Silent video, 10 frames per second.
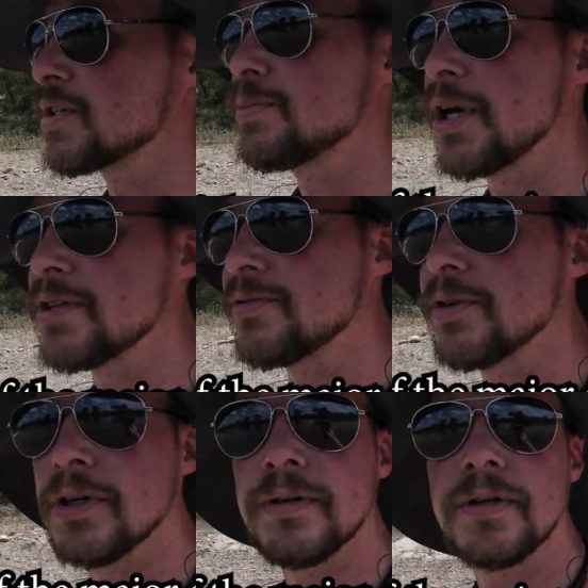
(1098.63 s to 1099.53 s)
of space
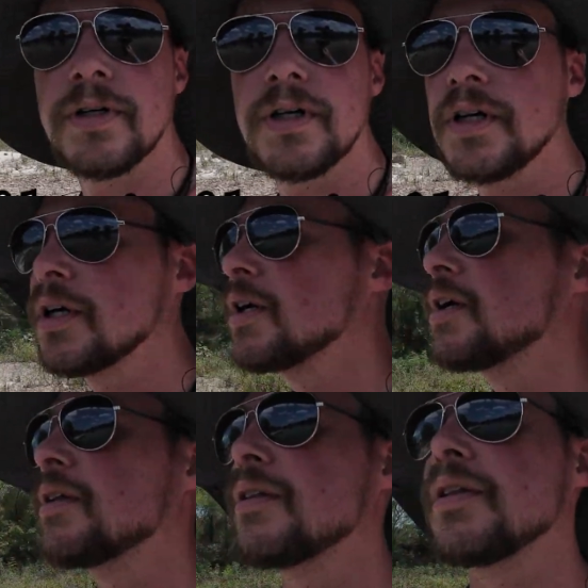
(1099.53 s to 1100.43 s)
for
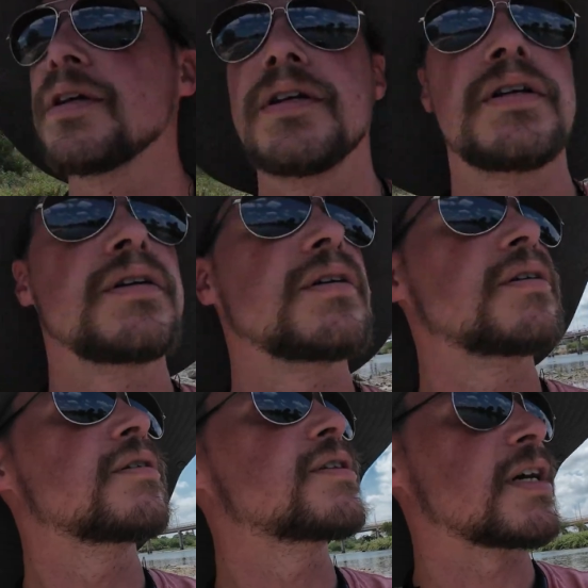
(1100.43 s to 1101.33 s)
the
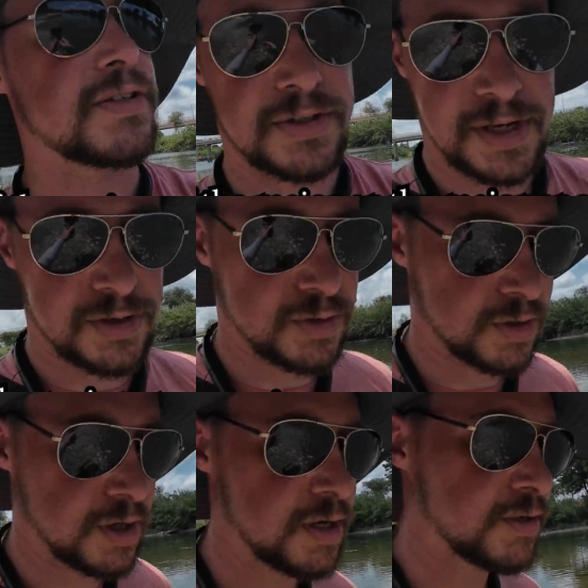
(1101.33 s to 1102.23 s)
Texas National
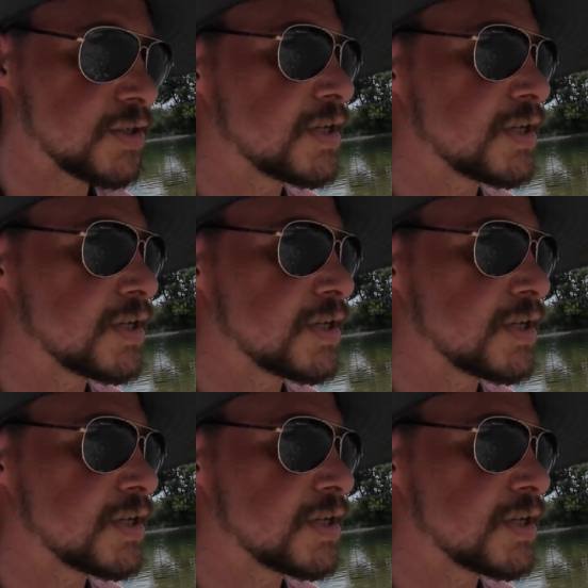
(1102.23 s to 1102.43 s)
Guard and